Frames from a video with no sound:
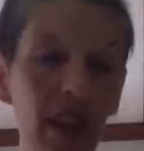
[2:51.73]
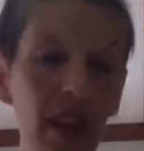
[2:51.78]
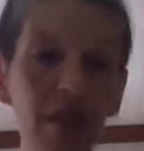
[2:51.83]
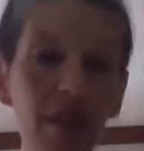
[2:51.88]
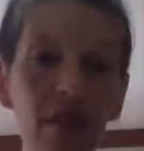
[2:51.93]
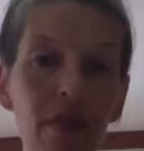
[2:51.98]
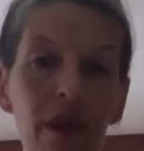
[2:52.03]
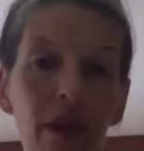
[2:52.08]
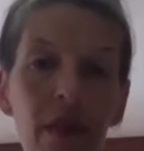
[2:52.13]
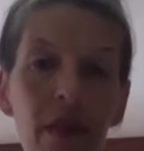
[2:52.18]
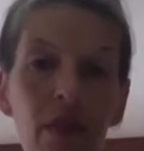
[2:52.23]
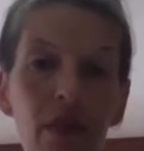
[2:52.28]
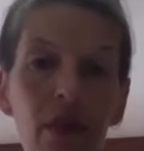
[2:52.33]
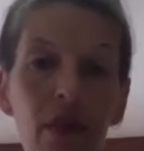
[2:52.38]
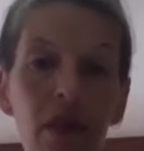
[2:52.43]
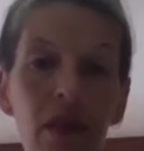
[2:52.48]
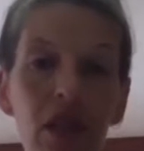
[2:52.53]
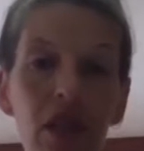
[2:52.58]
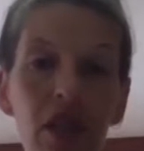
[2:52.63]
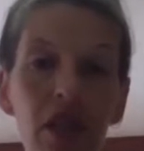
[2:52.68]
everybody pretty
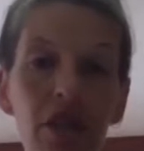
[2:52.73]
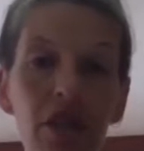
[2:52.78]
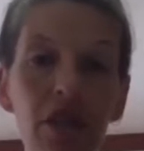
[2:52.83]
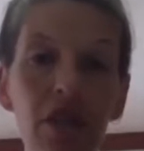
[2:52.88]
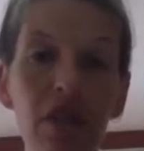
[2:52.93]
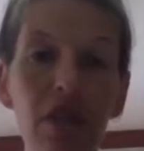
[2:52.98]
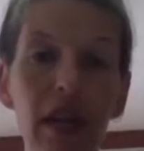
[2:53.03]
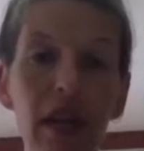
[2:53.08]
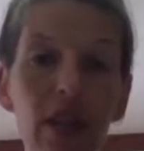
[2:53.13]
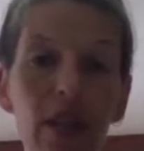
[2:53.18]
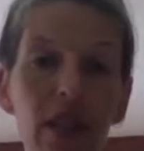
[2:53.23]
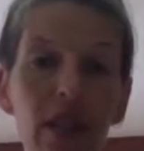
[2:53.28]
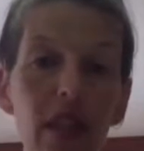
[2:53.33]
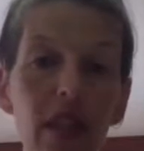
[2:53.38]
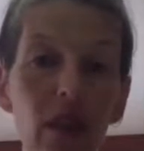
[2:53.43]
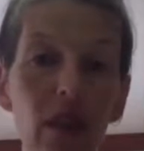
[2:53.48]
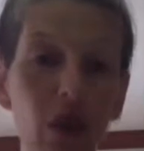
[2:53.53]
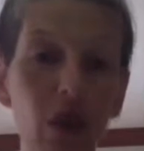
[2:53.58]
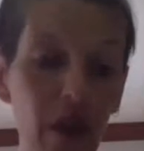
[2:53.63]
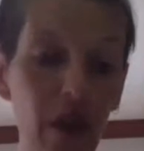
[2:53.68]
much loves flowers. I
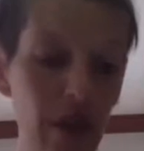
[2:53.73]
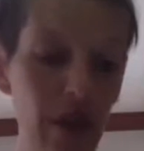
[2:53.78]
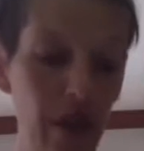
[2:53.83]
don't know if I've